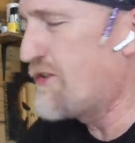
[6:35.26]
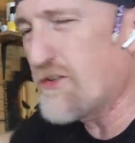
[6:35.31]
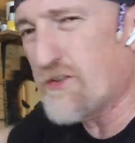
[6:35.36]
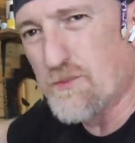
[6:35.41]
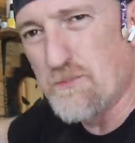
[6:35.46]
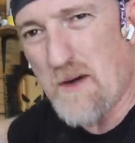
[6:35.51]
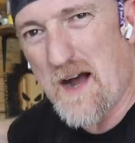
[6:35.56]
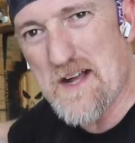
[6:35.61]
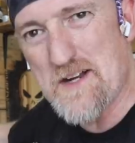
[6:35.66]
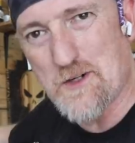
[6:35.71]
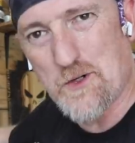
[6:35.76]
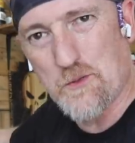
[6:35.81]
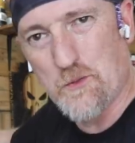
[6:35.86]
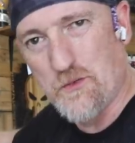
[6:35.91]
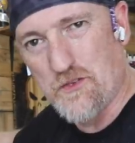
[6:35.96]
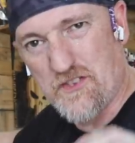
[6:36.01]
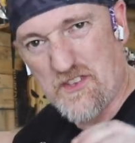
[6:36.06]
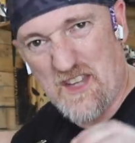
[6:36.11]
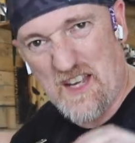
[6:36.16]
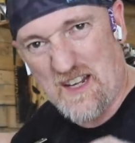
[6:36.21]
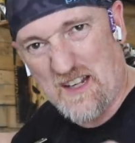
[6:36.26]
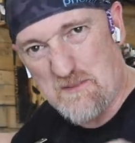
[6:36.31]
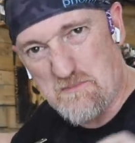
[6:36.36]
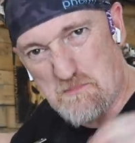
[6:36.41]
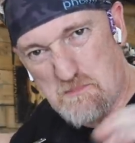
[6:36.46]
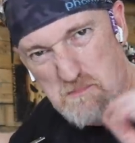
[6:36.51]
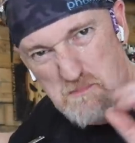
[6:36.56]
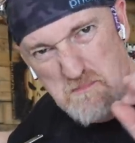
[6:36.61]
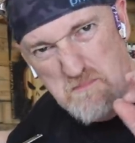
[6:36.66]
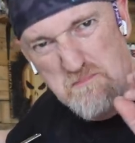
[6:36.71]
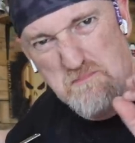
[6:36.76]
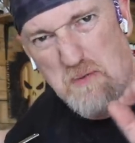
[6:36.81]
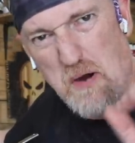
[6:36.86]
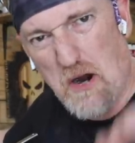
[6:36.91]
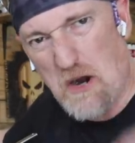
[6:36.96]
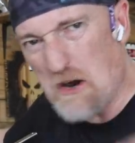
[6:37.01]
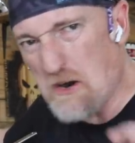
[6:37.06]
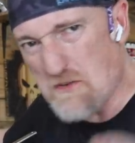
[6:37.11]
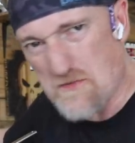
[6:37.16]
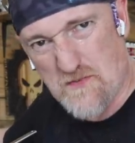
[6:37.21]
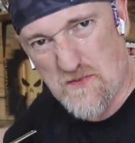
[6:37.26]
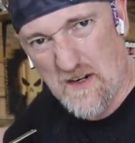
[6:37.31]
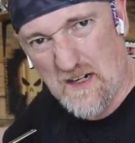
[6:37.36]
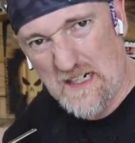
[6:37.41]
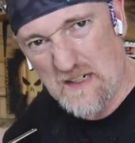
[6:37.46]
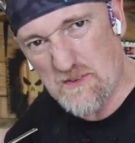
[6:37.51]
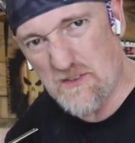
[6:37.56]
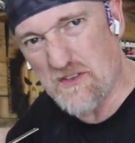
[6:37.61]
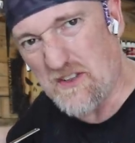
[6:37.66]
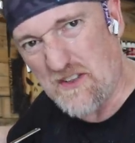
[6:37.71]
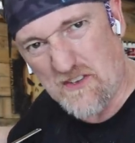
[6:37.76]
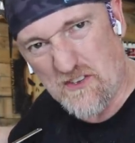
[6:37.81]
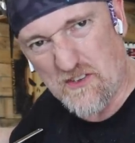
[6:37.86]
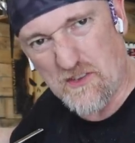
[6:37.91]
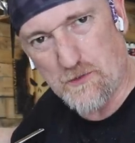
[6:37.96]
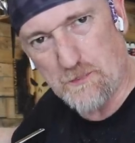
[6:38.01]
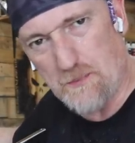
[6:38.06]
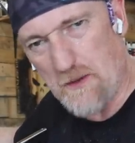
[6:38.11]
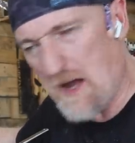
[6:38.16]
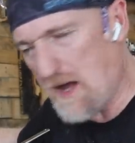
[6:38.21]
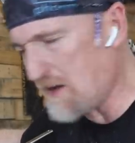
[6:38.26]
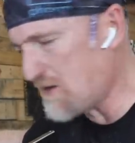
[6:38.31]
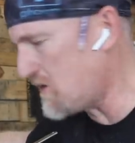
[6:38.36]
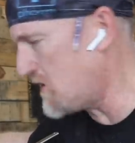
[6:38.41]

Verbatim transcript: this miter was like perfect. It was like spot